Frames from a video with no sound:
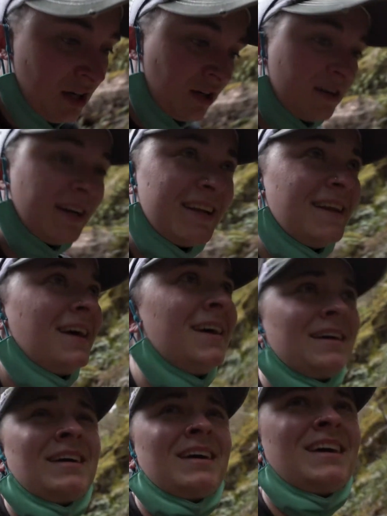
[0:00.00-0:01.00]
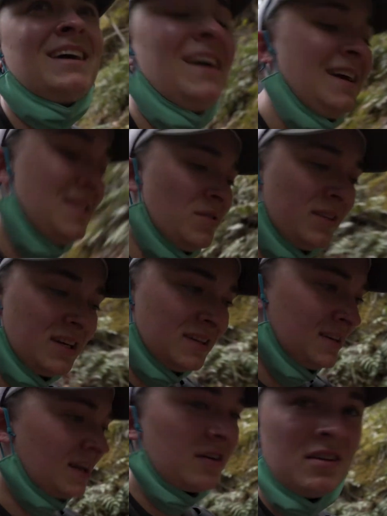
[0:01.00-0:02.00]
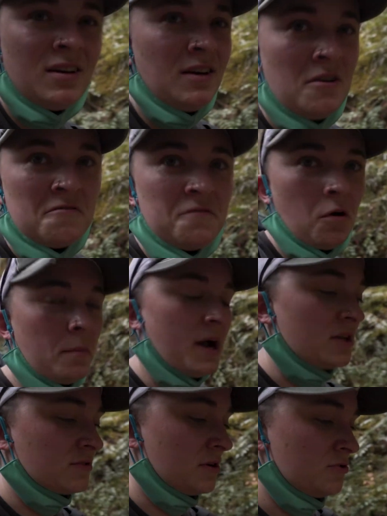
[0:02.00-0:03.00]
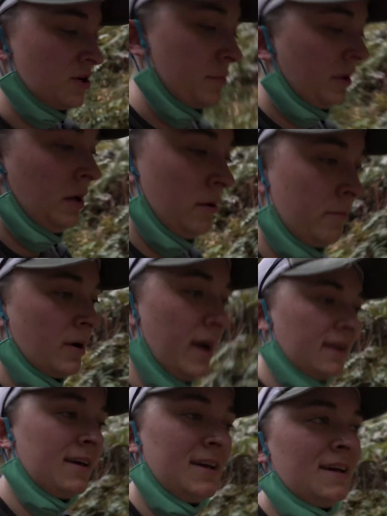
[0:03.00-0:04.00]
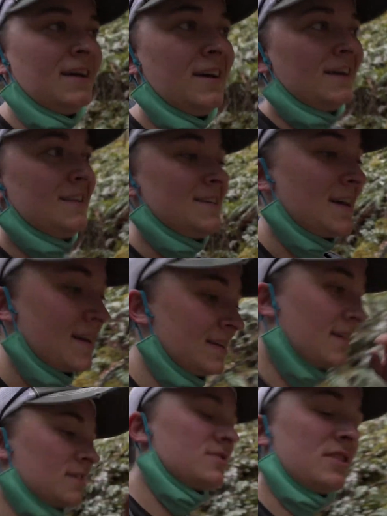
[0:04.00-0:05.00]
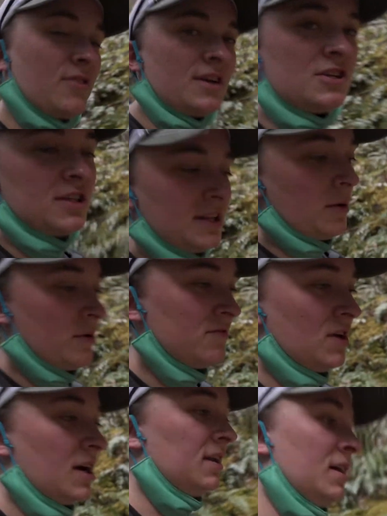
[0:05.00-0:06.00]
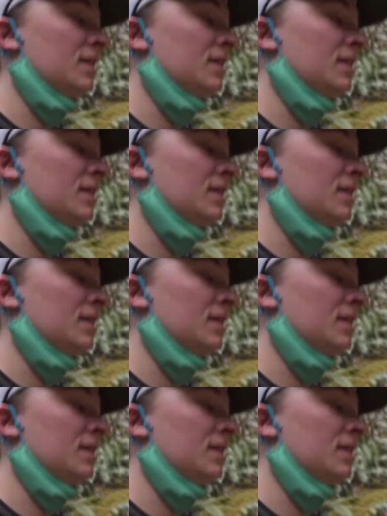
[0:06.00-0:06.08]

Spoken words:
Granted, it's only like 4 miles round trip, but take into consideration that we've done